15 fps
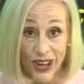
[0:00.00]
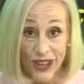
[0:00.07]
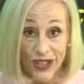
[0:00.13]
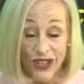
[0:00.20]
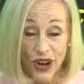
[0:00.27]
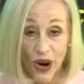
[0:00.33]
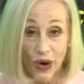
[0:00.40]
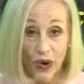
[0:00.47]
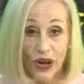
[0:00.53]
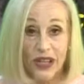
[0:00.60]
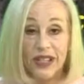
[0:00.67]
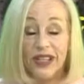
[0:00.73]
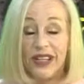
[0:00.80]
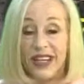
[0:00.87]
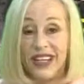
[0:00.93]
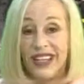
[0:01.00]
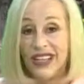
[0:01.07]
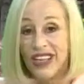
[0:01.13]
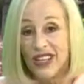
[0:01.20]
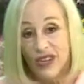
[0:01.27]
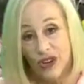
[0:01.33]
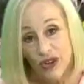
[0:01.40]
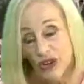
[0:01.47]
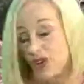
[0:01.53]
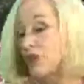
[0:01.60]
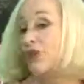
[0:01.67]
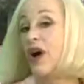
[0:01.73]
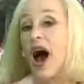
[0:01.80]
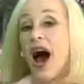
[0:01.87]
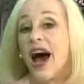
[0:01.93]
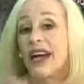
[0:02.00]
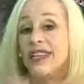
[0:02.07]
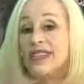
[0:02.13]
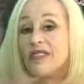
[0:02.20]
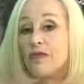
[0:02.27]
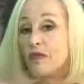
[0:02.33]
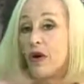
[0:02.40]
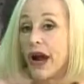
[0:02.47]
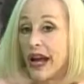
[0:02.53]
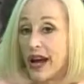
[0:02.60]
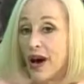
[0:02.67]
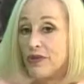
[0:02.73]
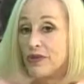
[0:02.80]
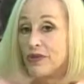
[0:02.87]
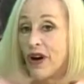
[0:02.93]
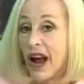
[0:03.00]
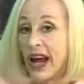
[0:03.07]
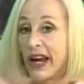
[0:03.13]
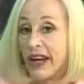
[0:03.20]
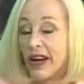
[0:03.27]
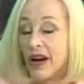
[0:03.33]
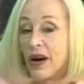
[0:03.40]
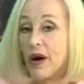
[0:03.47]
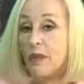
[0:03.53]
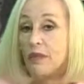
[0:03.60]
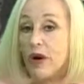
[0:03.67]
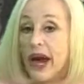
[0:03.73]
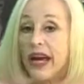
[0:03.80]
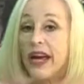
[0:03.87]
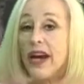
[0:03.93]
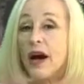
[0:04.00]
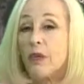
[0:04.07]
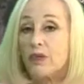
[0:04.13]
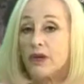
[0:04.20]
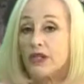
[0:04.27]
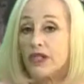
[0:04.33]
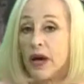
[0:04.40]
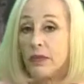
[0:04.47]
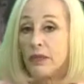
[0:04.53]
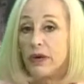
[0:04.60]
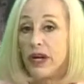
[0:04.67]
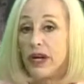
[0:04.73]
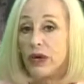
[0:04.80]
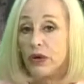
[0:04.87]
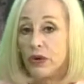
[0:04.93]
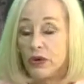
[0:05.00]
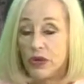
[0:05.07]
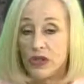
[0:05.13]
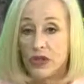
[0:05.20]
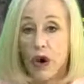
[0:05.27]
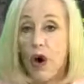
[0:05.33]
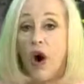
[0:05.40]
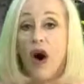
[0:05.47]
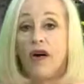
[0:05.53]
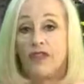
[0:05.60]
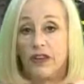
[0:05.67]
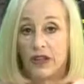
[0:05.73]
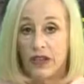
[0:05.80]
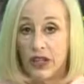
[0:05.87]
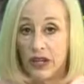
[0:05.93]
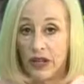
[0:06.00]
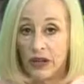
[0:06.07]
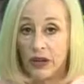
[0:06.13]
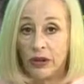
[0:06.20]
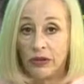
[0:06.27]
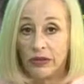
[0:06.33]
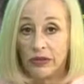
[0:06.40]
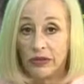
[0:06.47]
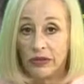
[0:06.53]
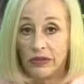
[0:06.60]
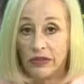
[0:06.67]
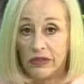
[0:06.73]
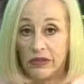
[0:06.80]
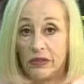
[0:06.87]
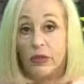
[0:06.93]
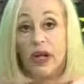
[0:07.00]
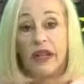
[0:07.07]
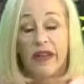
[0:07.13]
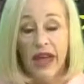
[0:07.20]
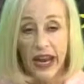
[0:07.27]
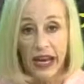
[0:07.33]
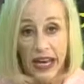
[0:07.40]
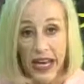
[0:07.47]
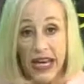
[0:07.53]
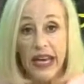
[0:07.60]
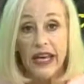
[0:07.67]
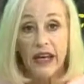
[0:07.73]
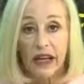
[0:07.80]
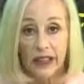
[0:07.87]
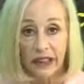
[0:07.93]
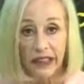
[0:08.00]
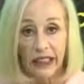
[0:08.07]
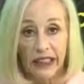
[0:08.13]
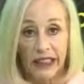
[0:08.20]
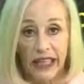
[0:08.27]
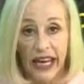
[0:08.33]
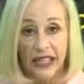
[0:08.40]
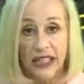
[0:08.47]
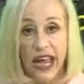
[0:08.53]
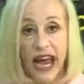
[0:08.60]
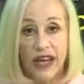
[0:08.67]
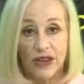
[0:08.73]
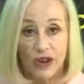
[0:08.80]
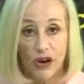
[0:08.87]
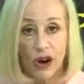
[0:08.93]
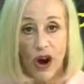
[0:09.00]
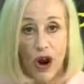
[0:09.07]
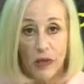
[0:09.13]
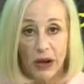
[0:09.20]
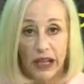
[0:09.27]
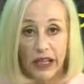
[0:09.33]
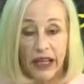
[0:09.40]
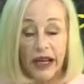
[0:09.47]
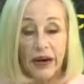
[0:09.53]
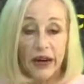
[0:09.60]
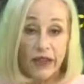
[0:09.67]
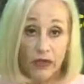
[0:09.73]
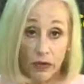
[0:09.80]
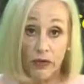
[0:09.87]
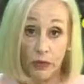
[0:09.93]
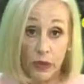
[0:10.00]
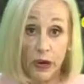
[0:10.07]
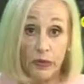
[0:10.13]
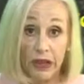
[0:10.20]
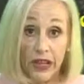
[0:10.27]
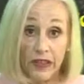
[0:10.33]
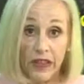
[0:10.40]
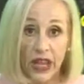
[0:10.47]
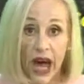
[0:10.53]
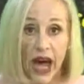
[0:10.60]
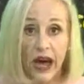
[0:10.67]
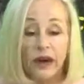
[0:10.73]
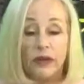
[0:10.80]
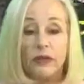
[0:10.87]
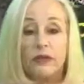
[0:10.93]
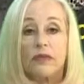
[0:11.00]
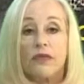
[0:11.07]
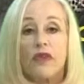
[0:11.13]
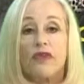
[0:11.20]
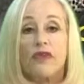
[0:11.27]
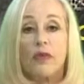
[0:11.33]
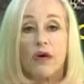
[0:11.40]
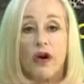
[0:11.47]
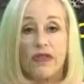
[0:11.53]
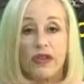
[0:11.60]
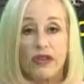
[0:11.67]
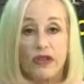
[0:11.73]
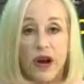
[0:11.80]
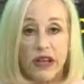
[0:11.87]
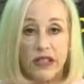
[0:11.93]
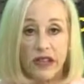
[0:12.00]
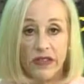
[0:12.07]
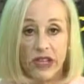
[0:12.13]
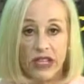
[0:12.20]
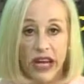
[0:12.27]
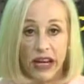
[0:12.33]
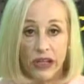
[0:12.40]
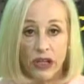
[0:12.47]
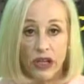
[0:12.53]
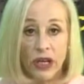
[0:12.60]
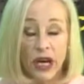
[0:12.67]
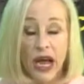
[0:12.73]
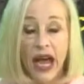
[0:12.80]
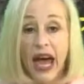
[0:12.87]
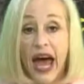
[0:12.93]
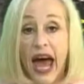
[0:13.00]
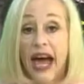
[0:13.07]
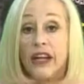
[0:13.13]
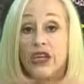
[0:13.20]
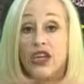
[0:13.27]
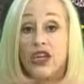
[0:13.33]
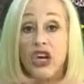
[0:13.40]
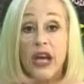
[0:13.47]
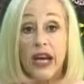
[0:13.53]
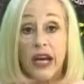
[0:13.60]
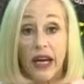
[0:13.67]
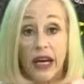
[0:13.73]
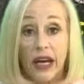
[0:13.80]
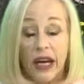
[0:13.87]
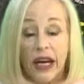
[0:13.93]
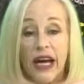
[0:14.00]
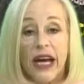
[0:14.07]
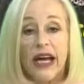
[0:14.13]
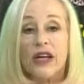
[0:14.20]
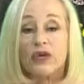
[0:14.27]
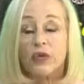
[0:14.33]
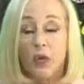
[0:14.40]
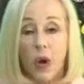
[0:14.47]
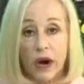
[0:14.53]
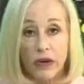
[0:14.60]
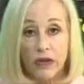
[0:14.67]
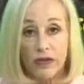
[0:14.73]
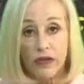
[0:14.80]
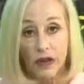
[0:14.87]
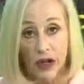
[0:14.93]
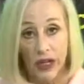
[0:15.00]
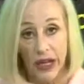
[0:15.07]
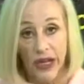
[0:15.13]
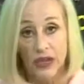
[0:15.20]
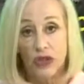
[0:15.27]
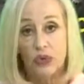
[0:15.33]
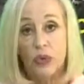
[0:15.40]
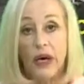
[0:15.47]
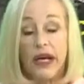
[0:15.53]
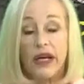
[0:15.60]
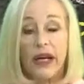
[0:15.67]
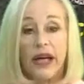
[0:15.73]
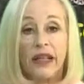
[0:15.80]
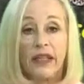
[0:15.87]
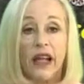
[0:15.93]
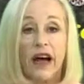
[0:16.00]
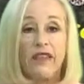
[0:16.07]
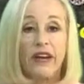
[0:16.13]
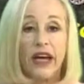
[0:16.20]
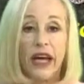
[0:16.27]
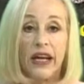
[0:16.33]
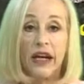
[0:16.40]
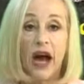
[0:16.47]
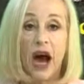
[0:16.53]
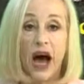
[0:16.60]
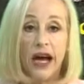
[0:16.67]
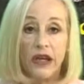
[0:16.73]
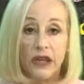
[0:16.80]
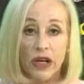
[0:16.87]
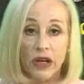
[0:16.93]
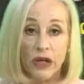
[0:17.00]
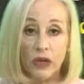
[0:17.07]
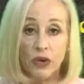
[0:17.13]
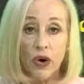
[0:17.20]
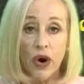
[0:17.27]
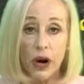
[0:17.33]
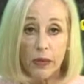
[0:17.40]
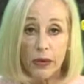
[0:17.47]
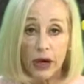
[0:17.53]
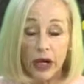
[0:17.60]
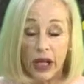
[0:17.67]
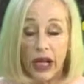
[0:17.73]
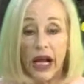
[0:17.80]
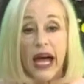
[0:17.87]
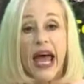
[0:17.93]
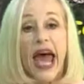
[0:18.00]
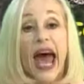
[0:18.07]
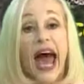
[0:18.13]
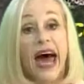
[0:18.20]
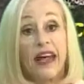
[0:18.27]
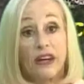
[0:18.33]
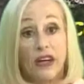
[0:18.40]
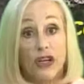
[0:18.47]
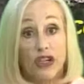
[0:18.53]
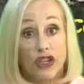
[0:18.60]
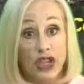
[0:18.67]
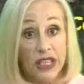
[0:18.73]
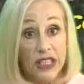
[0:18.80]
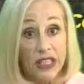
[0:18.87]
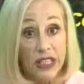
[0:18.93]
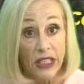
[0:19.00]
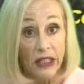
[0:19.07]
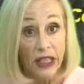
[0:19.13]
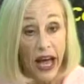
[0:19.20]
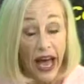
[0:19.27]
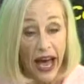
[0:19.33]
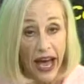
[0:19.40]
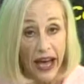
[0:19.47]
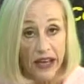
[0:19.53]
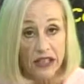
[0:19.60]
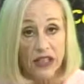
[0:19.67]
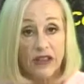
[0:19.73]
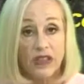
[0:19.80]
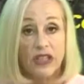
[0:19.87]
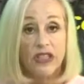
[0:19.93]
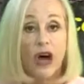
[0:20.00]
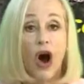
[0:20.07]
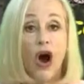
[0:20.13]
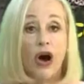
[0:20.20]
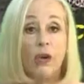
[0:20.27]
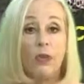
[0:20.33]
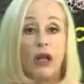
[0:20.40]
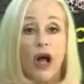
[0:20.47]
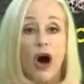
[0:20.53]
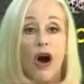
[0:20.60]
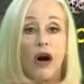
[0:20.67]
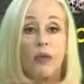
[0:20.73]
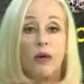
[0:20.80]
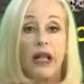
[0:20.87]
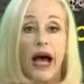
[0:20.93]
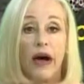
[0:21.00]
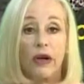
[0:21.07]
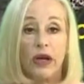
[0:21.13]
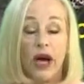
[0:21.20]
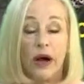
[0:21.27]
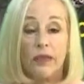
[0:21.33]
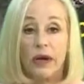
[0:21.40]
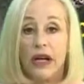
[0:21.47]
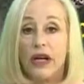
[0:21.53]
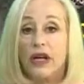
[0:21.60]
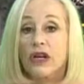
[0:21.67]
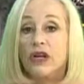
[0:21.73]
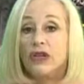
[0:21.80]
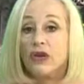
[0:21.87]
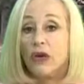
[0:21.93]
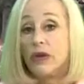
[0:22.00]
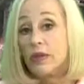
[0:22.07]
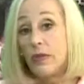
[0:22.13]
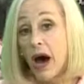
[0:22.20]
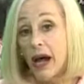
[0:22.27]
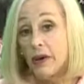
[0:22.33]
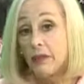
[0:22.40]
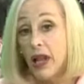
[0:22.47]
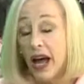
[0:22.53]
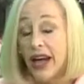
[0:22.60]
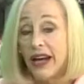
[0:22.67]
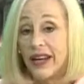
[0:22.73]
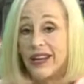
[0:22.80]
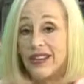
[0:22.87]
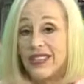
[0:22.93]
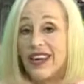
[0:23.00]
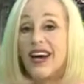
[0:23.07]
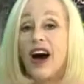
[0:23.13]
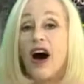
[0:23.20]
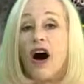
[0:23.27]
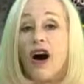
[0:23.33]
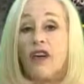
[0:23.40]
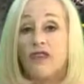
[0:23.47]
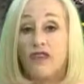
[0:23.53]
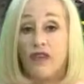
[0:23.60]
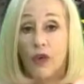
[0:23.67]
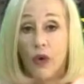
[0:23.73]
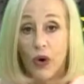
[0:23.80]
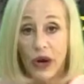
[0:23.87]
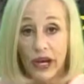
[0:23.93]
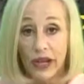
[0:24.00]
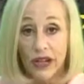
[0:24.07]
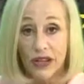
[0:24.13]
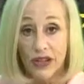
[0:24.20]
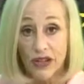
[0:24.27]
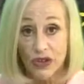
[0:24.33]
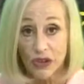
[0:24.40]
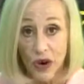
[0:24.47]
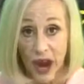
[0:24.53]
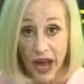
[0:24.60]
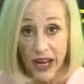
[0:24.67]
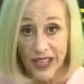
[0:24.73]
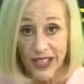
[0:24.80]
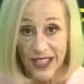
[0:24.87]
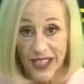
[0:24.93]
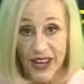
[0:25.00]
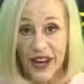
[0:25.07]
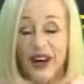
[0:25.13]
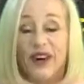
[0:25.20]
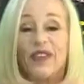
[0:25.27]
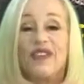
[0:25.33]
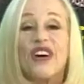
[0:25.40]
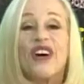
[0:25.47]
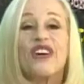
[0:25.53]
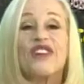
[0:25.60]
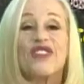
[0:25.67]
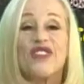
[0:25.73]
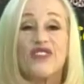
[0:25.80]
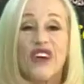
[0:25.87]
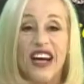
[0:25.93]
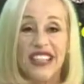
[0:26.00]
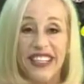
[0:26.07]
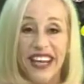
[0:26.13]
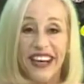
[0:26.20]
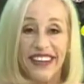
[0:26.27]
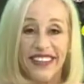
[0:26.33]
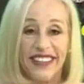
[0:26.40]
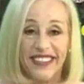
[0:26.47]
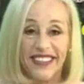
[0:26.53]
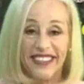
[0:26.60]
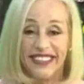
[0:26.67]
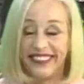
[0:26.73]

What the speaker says: So these are 2 kinds of breakups, right? Breaking up with somebody who's awful to you, well, and then he gets cancer karmically, if we believe in that, from all the stress and the tension. And she is wonderful and sweet and loving and kind and adorable, and she still has this horrible, horrible outcome. So the bottom line is avoid stress, because stress kills.